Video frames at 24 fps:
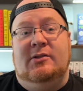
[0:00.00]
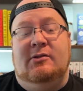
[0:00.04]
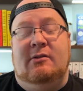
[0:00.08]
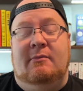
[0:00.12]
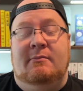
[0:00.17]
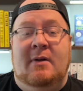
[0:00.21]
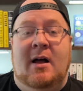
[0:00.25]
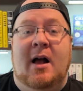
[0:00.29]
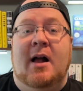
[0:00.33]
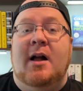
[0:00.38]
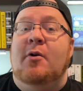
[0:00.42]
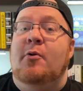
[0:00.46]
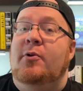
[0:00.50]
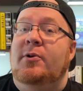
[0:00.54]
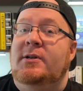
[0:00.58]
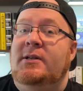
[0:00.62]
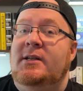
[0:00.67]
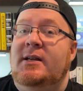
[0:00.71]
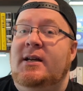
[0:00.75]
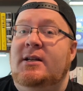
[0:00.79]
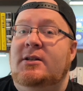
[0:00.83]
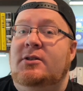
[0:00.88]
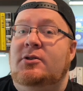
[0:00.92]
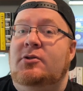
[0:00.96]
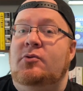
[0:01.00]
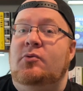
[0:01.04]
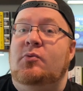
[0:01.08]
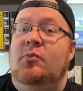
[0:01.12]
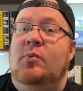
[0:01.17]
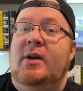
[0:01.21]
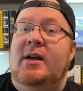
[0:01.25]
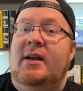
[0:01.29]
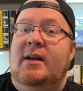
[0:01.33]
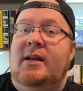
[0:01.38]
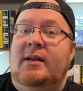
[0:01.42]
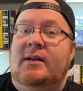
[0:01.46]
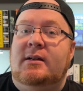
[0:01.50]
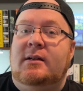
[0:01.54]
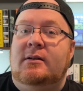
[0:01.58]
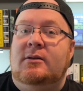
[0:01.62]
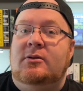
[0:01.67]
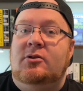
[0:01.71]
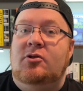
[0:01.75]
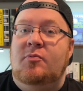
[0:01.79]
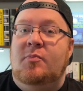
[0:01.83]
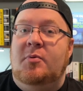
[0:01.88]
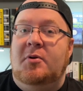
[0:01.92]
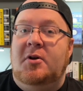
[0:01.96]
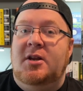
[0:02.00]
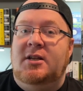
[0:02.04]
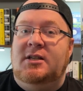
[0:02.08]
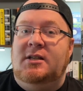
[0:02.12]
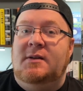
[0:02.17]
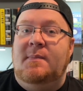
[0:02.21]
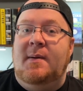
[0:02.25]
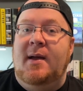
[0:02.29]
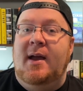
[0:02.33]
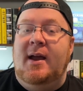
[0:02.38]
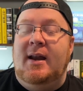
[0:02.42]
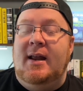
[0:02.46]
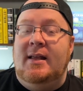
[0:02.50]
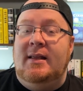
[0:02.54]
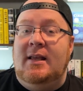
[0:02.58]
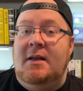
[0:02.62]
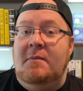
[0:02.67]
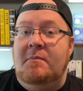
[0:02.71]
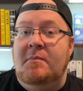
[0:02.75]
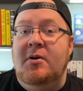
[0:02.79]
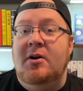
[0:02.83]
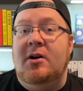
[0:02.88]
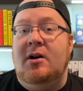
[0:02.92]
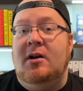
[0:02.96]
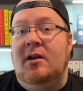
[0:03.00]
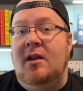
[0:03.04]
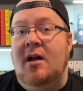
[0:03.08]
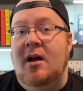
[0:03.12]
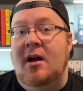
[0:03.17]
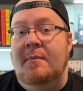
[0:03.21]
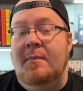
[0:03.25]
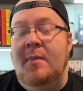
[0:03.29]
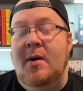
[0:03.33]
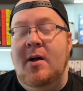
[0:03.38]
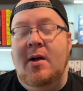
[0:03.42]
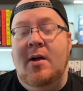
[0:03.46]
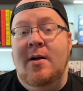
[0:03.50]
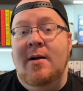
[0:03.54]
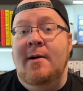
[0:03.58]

so I'm not going to get to read it to participate in the book club,